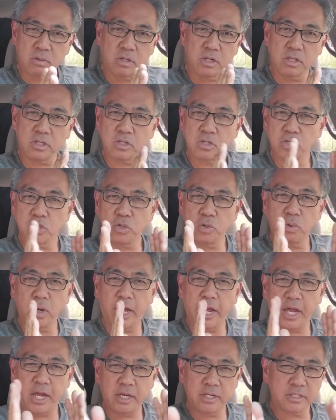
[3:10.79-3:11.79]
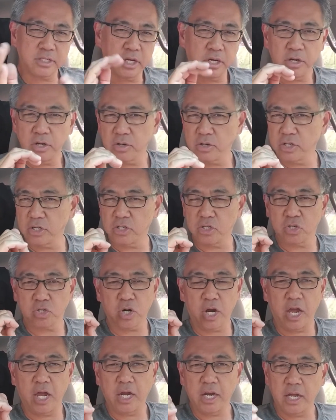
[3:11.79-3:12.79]
it's two lanes and you're just
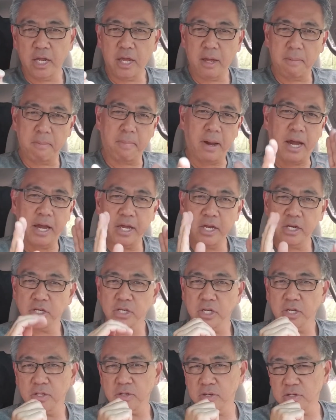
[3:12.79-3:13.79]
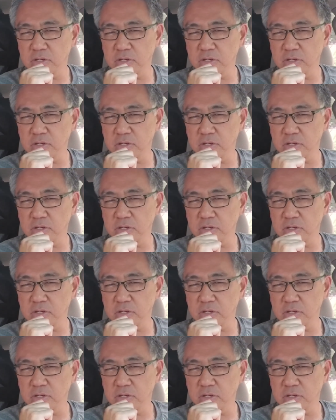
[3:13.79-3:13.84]
trying to get by each other.